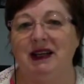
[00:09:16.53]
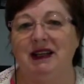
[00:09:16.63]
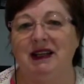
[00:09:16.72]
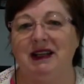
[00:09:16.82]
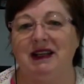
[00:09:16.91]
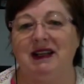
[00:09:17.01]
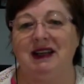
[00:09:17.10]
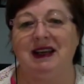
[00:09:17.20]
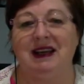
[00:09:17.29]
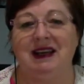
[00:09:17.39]

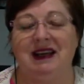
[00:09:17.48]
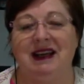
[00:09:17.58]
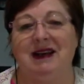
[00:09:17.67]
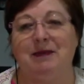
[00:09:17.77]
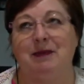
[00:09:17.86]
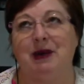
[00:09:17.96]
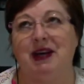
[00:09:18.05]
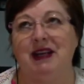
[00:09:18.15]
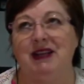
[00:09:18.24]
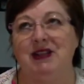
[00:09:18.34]
breathing and getting our
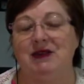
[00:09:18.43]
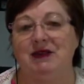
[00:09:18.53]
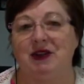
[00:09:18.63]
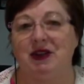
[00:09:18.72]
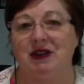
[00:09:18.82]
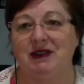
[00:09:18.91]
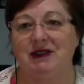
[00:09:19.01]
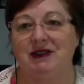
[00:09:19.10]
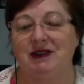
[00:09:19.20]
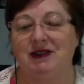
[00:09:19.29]
mind to
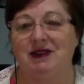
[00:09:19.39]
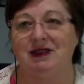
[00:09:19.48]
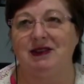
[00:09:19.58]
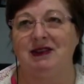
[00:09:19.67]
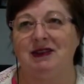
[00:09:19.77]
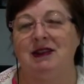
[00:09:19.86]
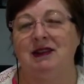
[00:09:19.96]
focus on